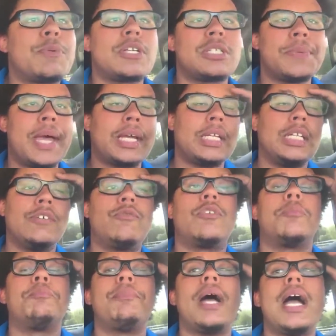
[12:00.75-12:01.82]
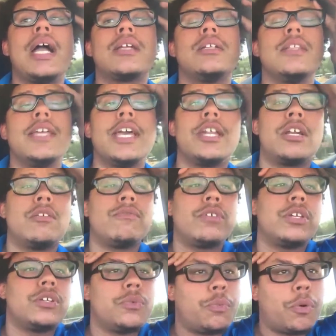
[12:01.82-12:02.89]
perspective, we're back to the
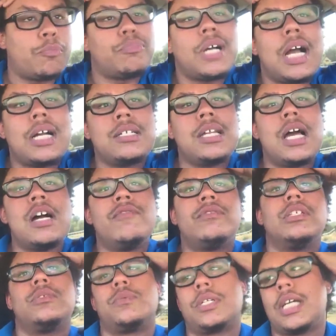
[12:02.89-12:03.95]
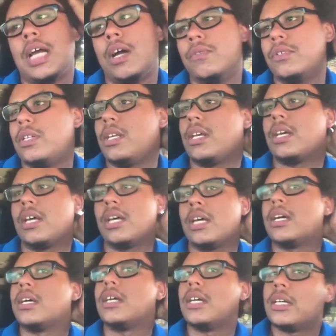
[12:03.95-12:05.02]
interview, we're back to Evelyn recounting
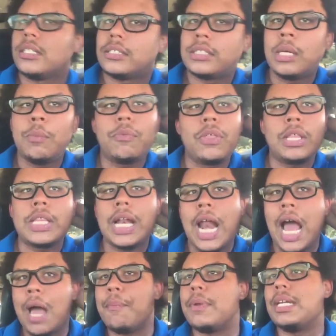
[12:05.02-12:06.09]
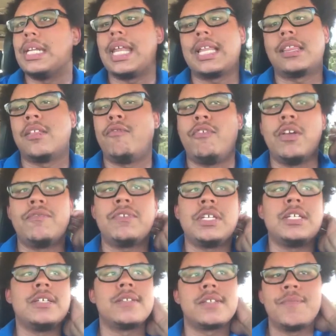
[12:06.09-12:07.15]
uh, something that happened in, like, the
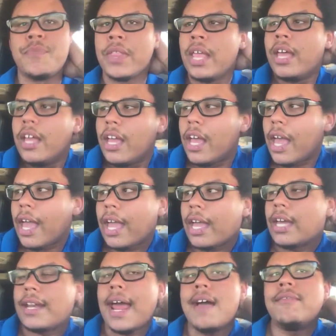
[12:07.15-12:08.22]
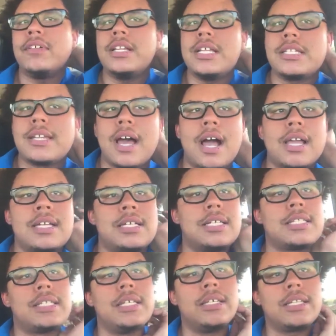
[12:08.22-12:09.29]
fifties. And Evelyn is talking to
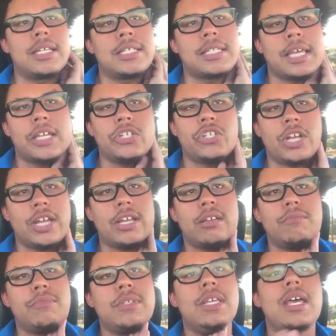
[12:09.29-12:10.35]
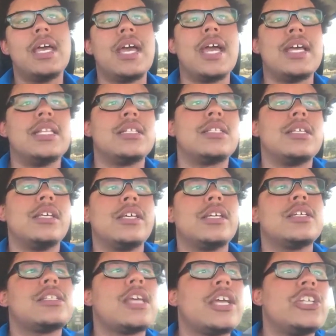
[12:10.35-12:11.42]
Celia Saint James. And
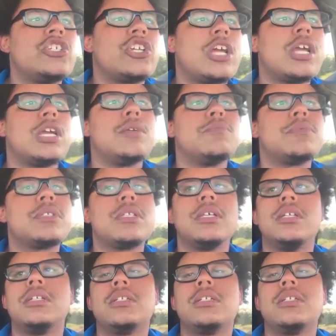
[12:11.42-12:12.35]
Celia Saint James,